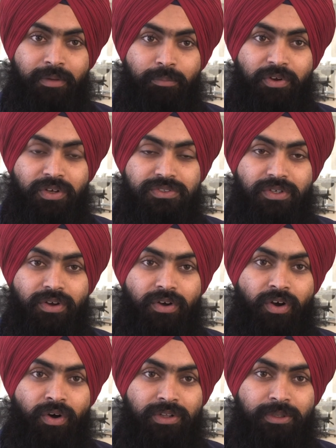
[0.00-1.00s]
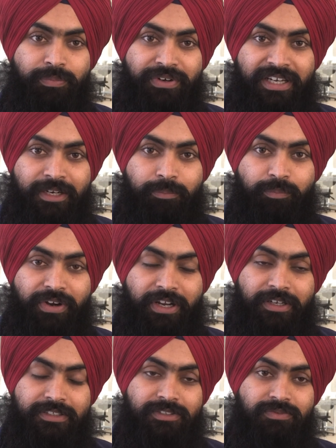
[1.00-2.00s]
because all the brilliant
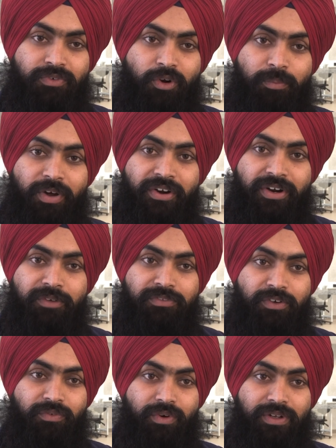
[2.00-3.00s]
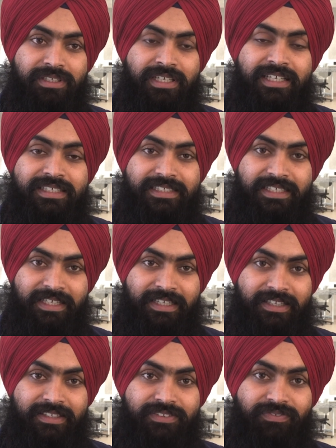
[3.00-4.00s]
brains from around the world sitting
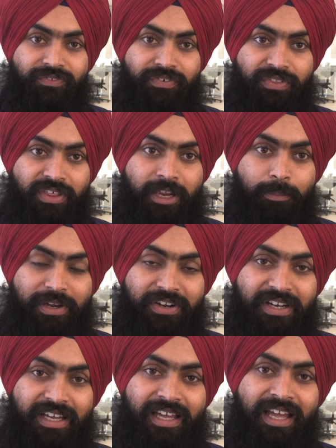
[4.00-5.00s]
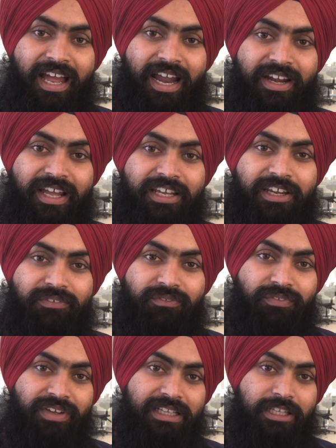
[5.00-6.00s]
in the same area, and I can
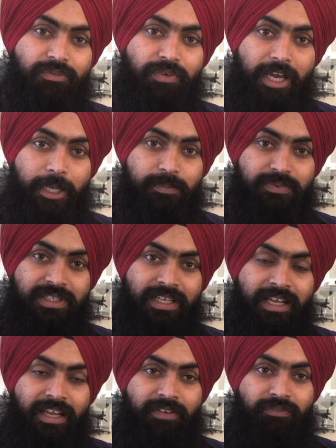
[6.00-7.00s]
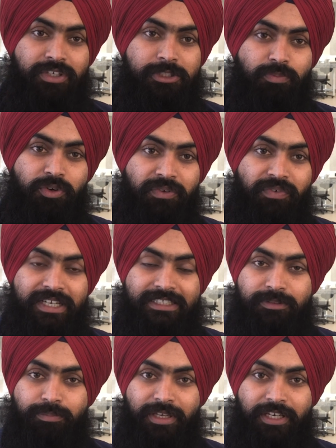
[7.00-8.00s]
feel the vibes, which
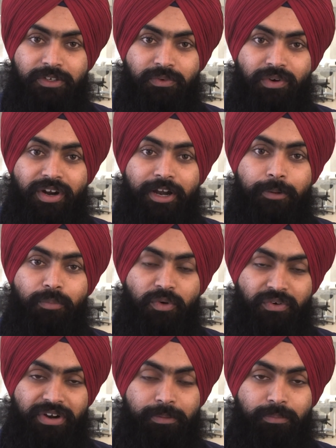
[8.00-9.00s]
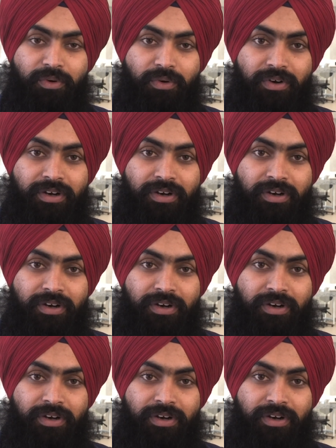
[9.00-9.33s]
motivates me to learn more and more.